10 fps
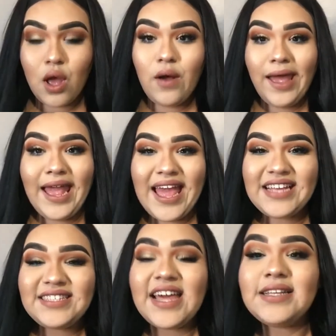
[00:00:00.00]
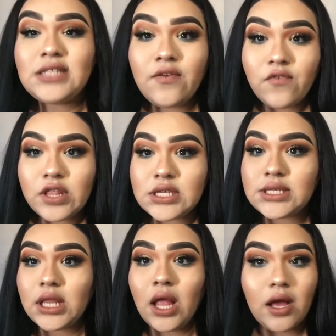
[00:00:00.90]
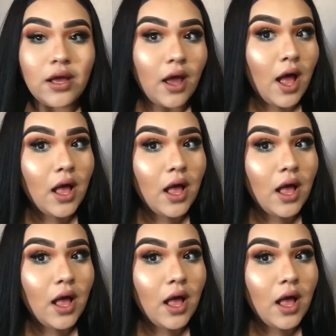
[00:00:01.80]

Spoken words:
Okay guys, that is it for this look.